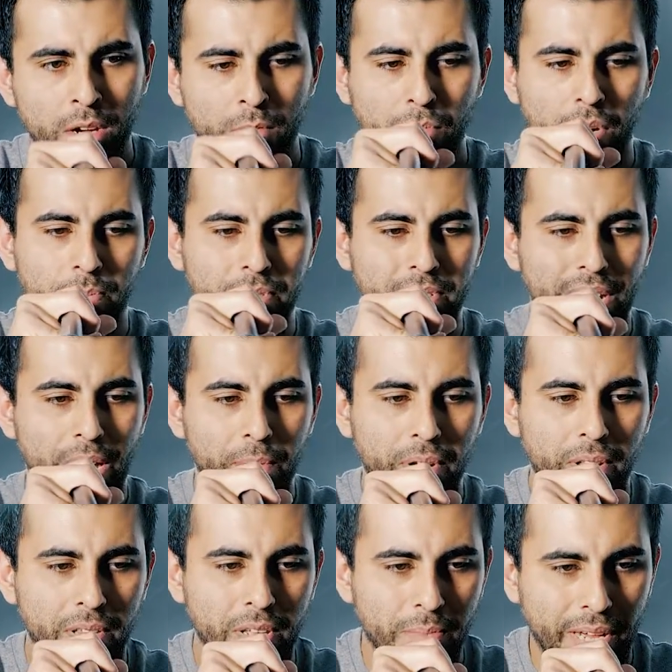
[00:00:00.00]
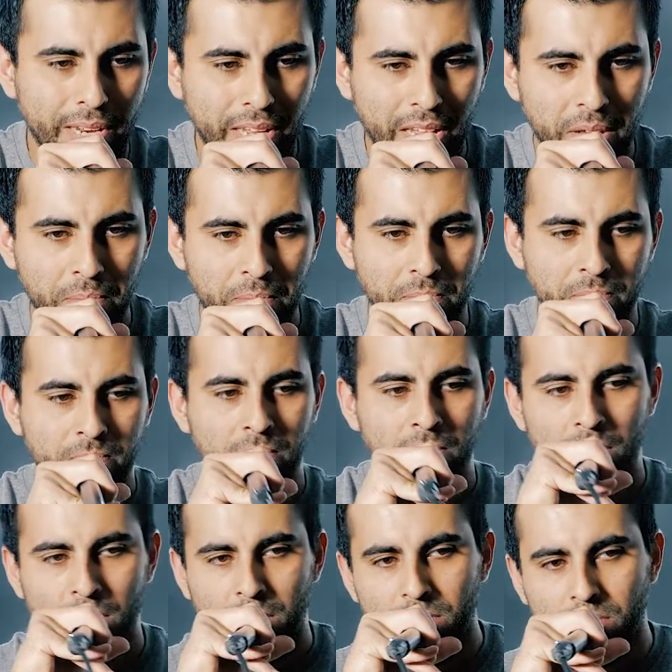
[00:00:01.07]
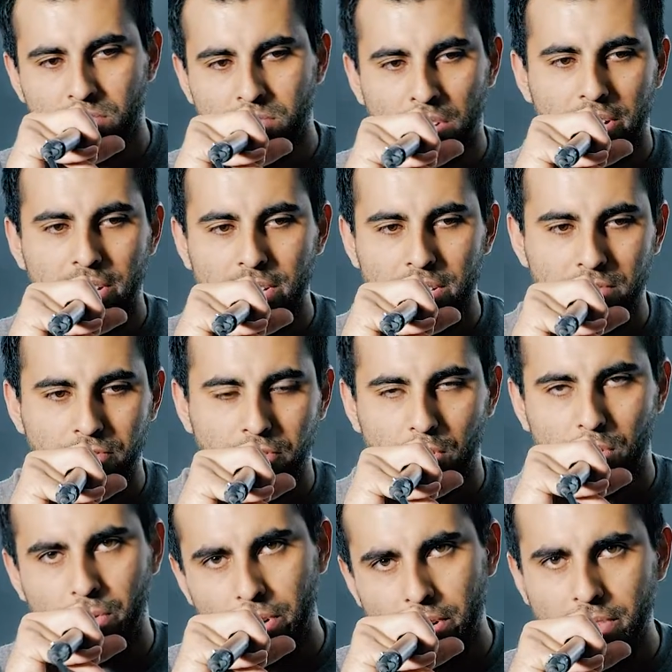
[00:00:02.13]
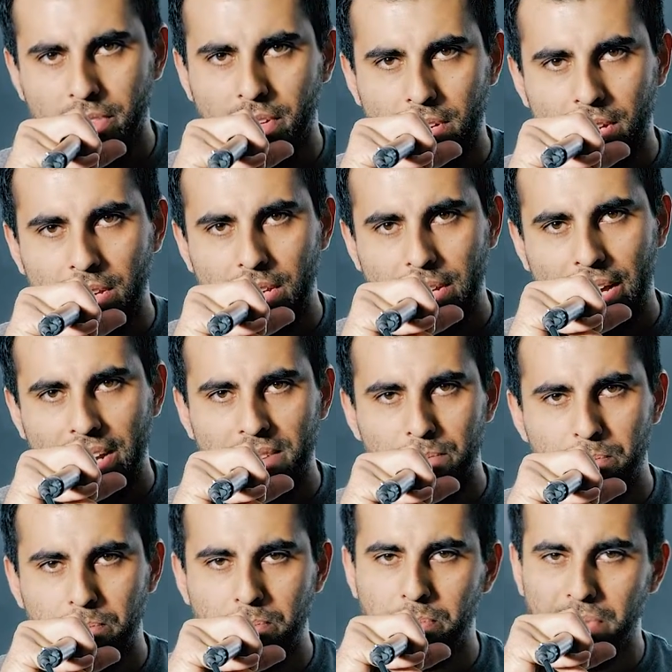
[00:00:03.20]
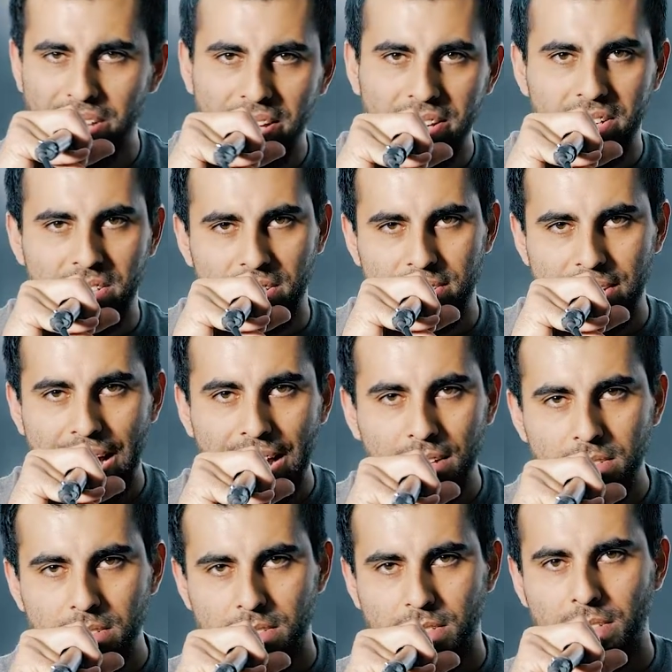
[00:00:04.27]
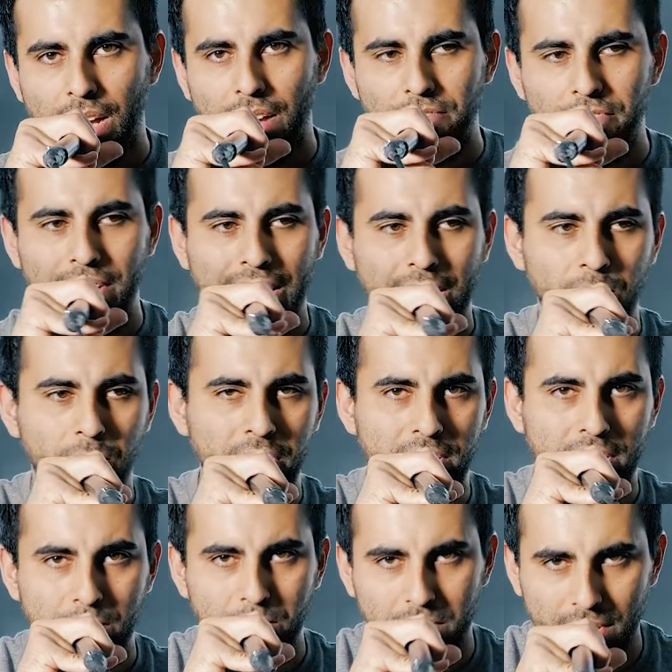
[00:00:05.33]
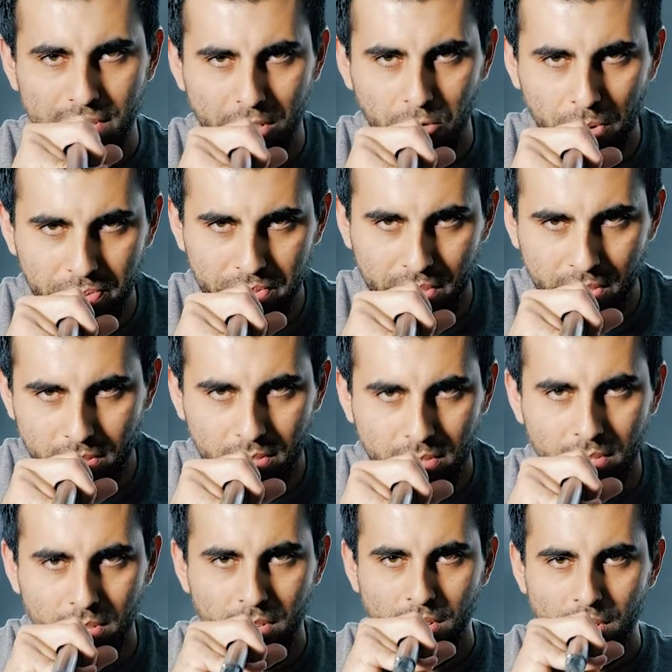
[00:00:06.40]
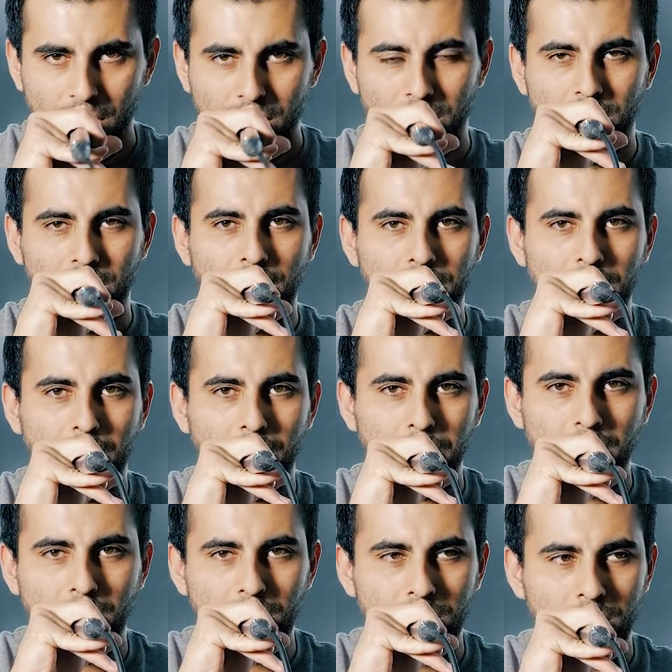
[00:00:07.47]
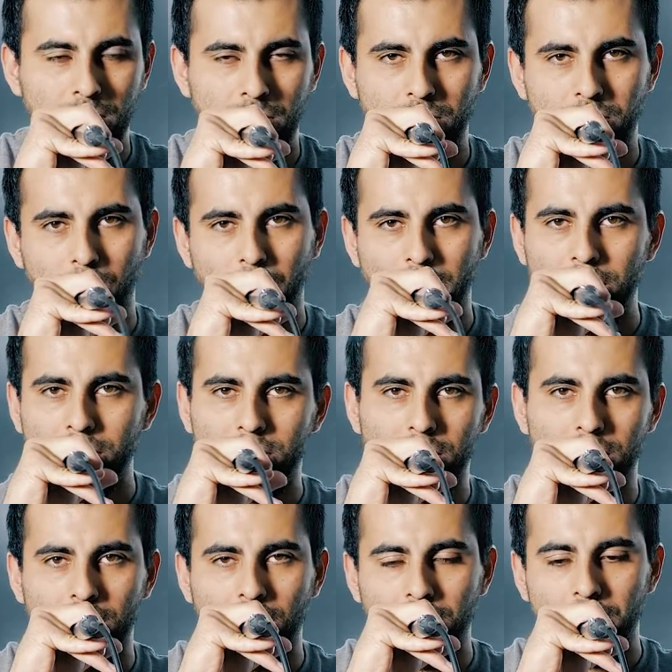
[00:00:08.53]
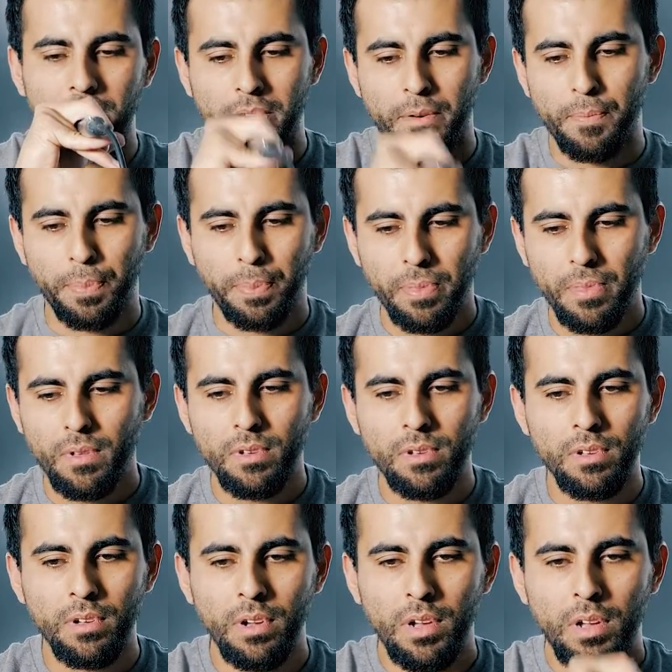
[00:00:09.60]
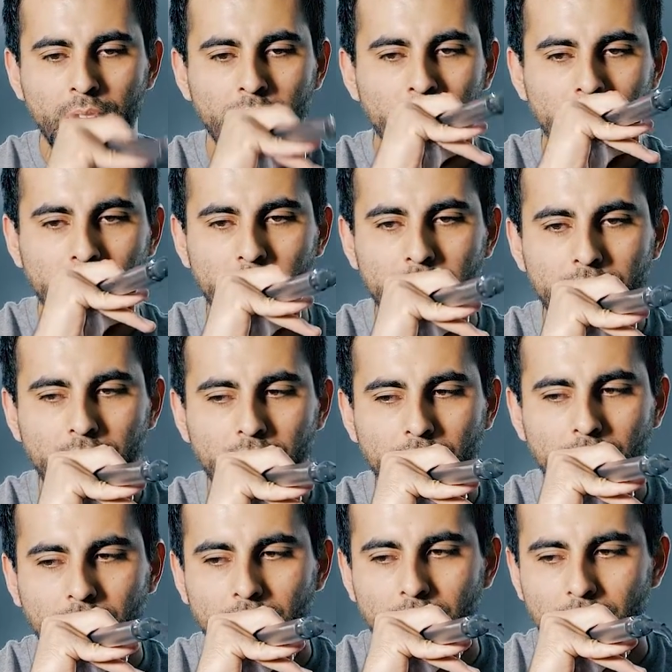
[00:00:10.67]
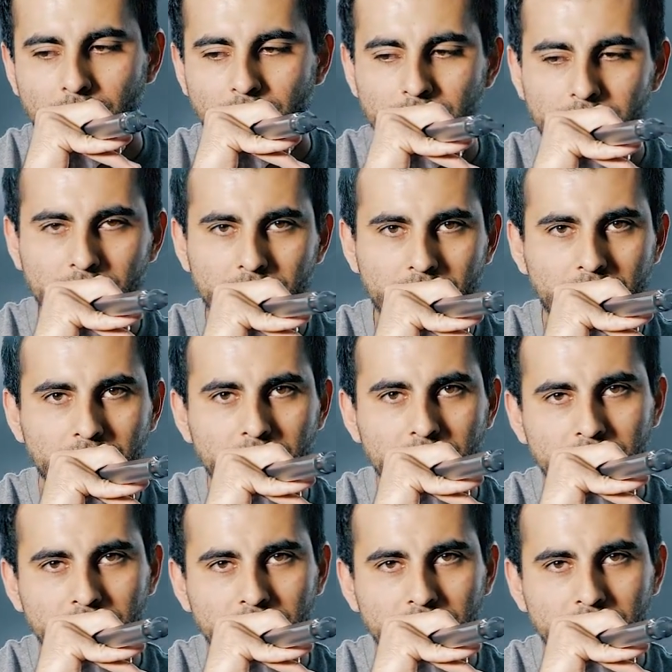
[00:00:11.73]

but predominantly my name started in Fort Worth and, and kind of bled into Dallas. And I feel like I'm one of the MCs that represents the DFW from one end to the other. And uh, it's, it's good to